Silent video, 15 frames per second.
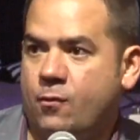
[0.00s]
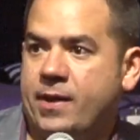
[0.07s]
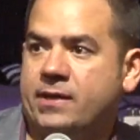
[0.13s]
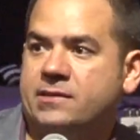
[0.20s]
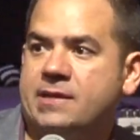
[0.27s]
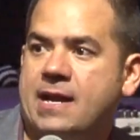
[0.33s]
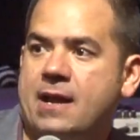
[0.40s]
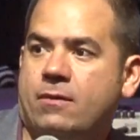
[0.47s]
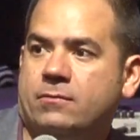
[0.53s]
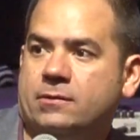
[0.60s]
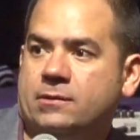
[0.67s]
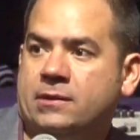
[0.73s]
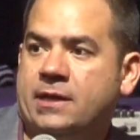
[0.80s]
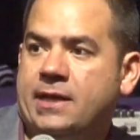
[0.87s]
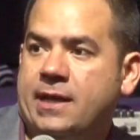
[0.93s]
weeks now,
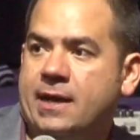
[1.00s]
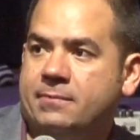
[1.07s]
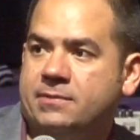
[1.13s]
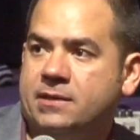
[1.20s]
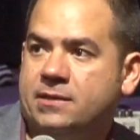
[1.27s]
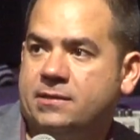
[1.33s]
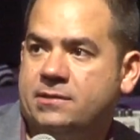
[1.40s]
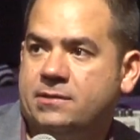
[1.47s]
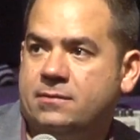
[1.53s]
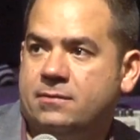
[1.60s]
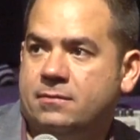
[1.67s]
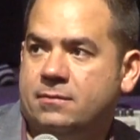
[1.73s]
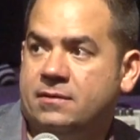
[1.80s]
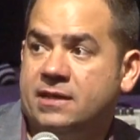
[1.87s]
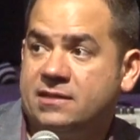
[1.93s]
leading up to
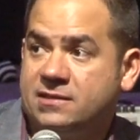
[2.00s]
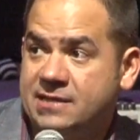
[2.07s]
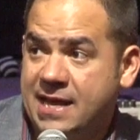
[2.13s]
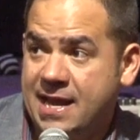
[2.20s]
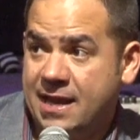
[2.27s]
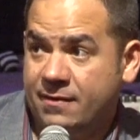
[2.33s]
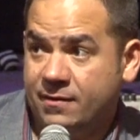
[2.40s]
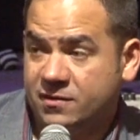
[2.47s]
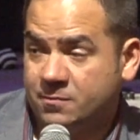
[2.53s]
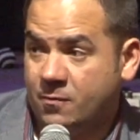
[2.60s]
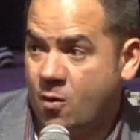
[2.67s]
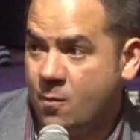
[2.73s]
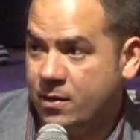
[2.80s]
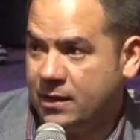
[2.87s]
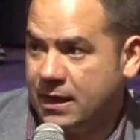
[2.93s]
this day and this
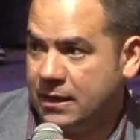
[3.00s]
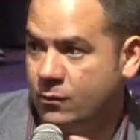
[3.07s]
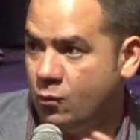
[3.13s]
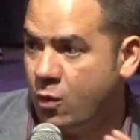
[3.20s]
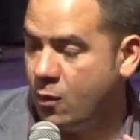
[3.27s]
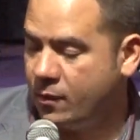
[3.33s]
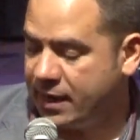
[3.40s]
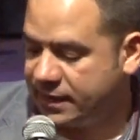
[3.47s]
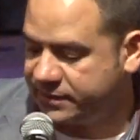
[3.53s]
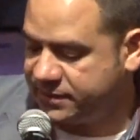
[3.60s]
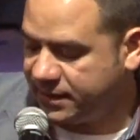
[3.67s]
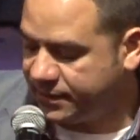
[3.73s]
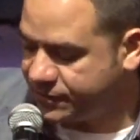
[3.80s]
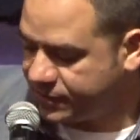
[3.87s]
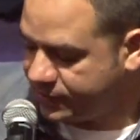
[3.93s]
moment. Like, what would I
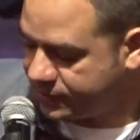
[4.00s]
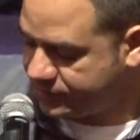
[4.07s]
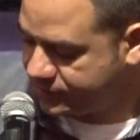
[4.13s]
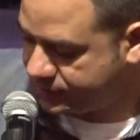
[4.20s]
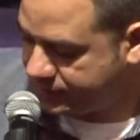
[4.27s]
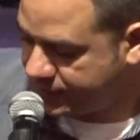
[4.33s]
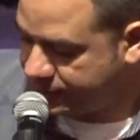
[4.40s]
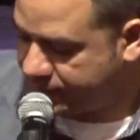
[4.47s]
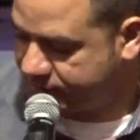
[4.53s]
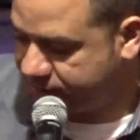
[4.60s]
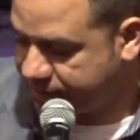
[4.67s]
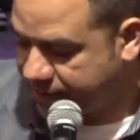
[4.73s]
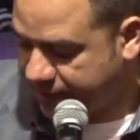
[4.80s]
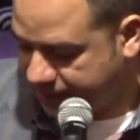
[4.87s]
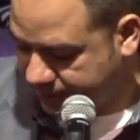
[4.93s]
teach in this in this
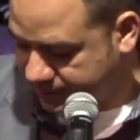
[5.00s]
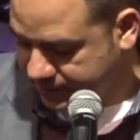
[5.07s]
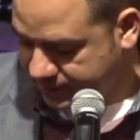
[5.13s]
setting?